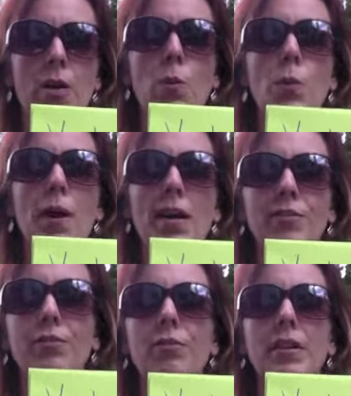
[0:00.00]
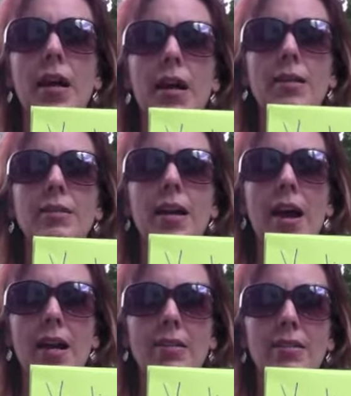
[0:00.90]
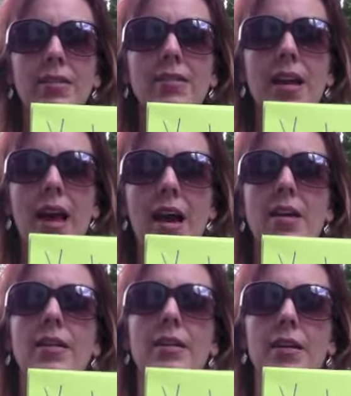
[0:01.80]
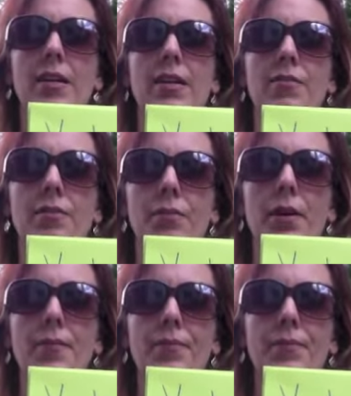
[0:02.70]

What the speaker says: will pass through the x-axis at negative 3.